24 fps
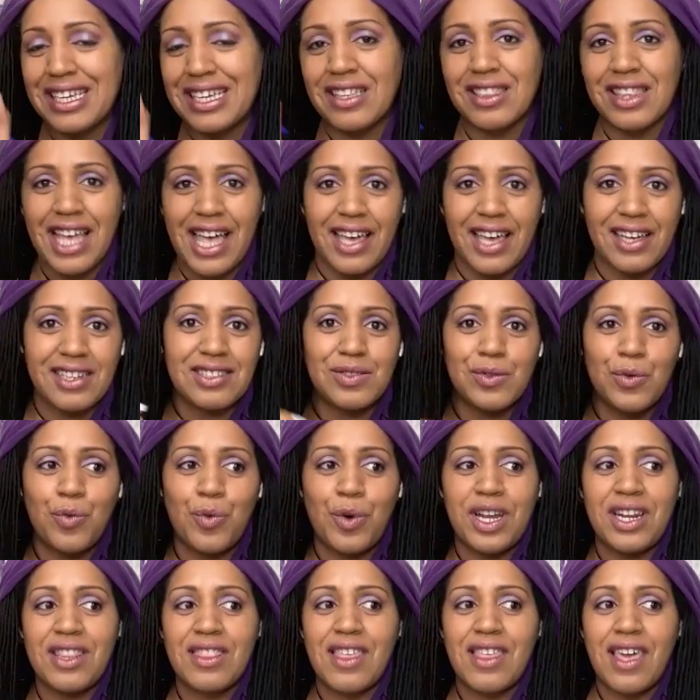neglect
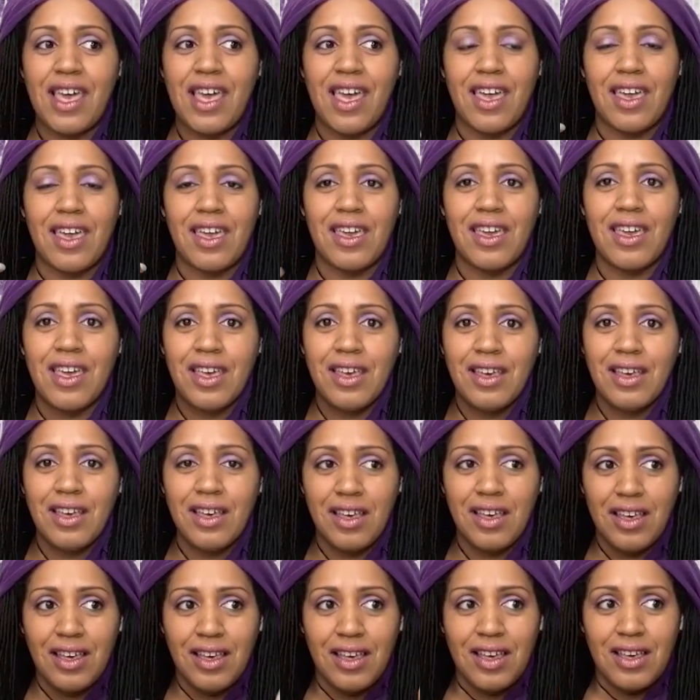when they
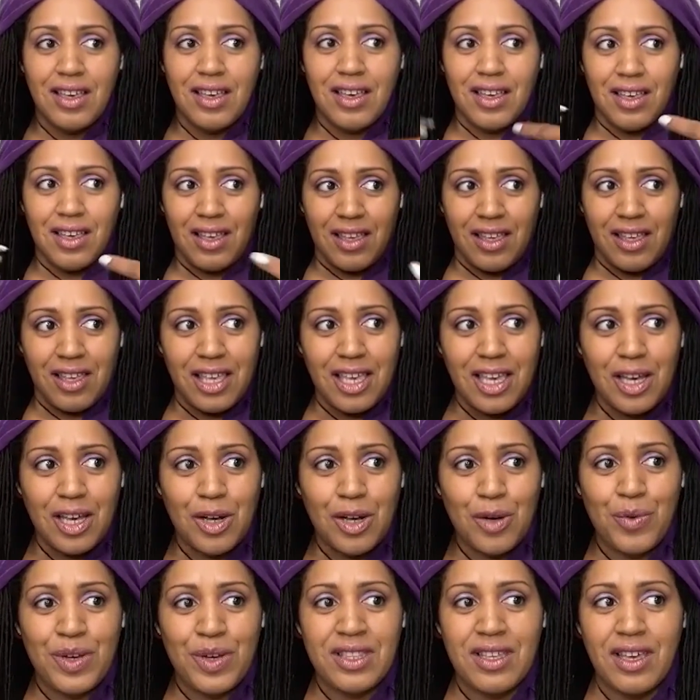
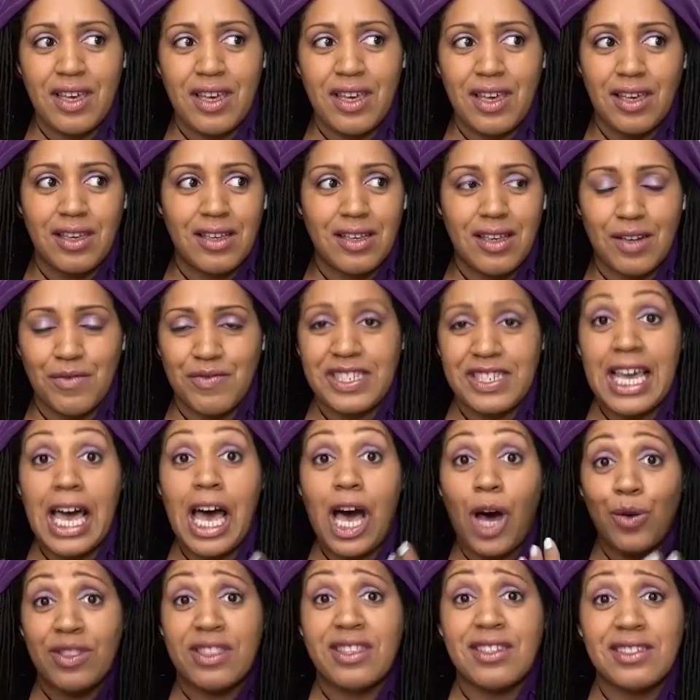kind of
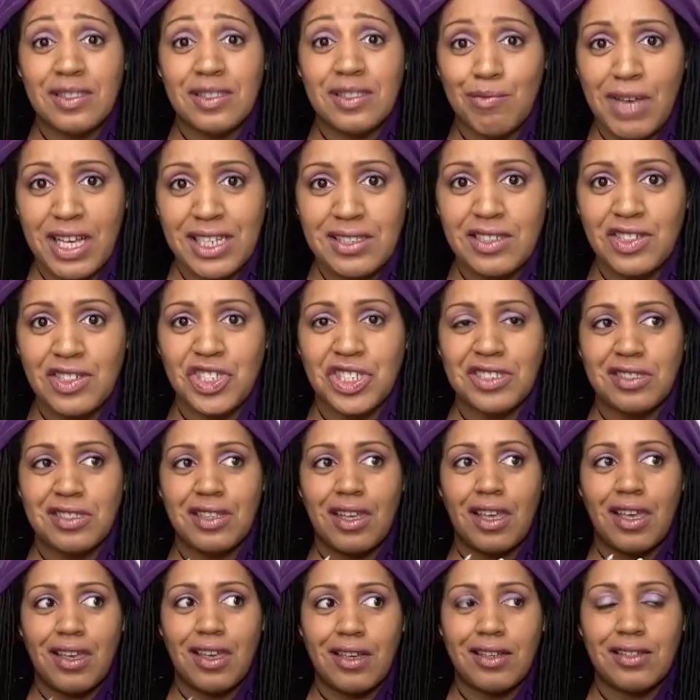tout these messages
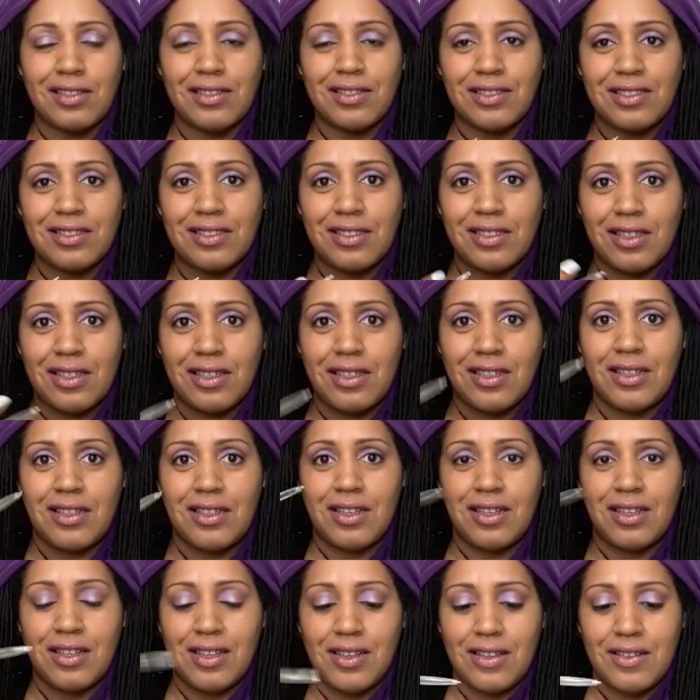is
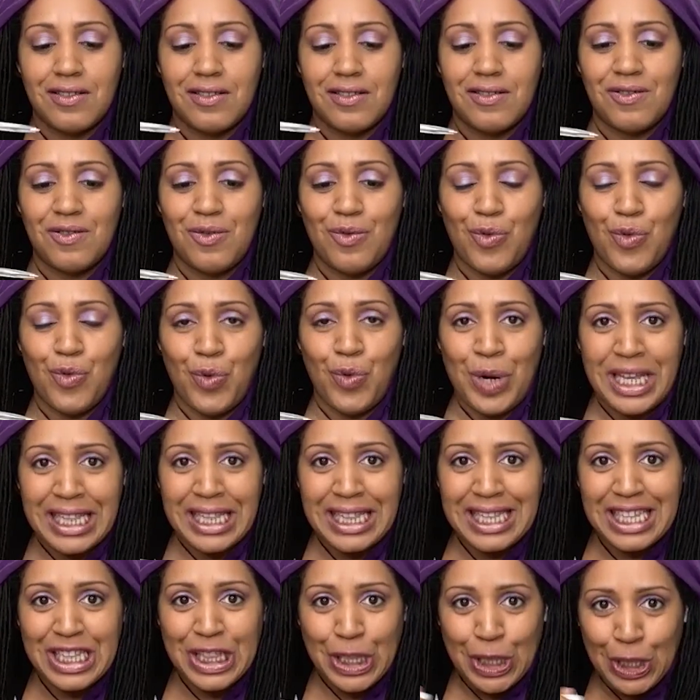
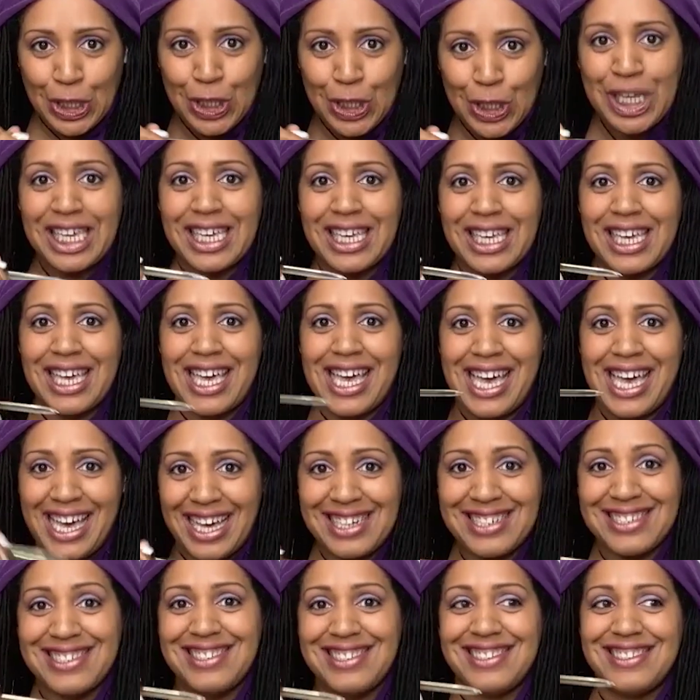really looking
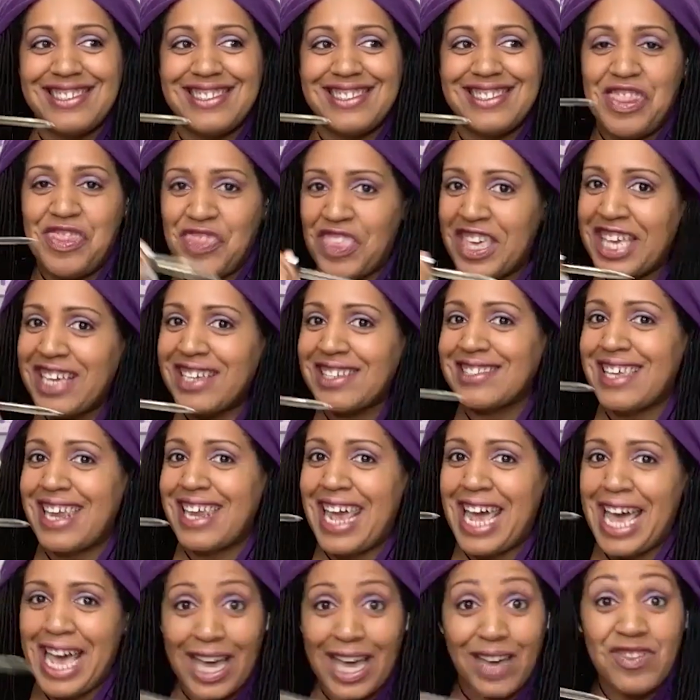at the things
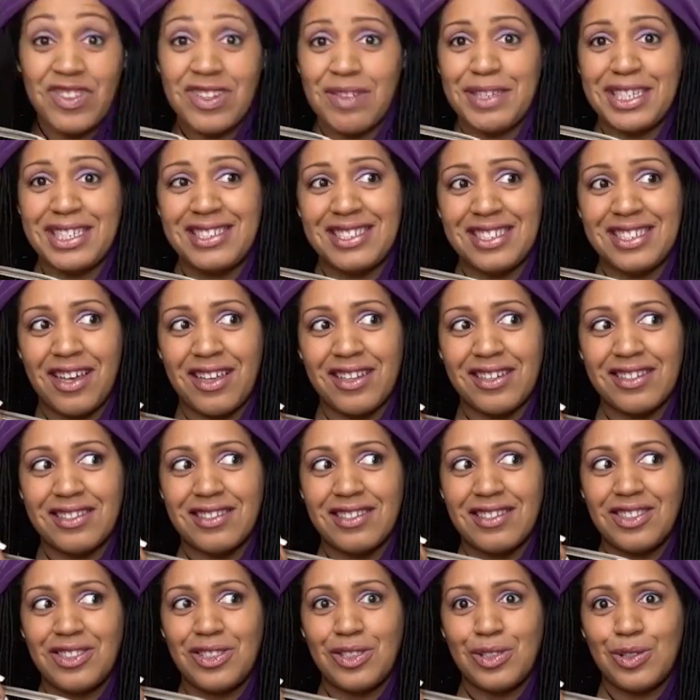that have to be
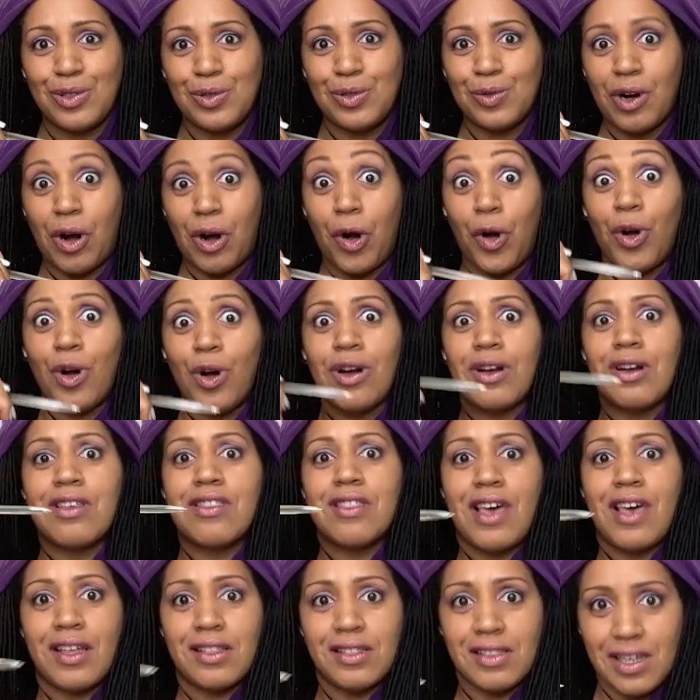done to
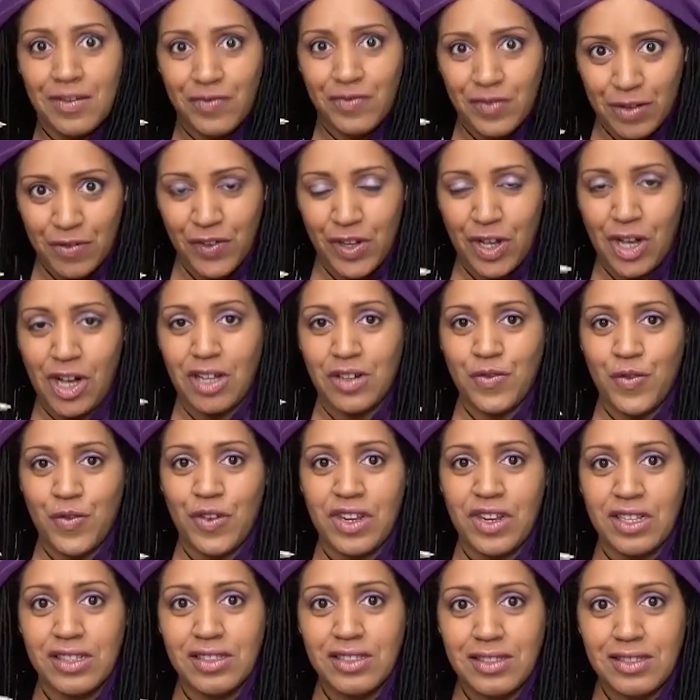earn that level of
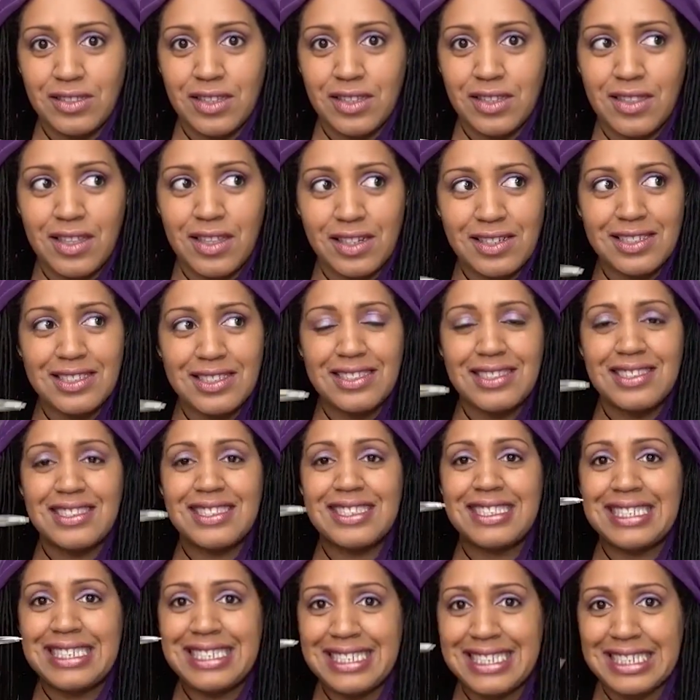confidence, and then to
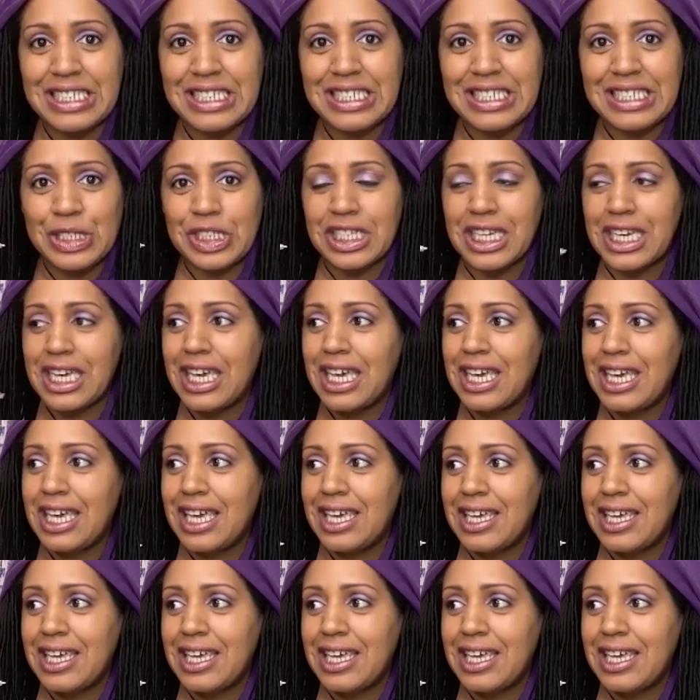still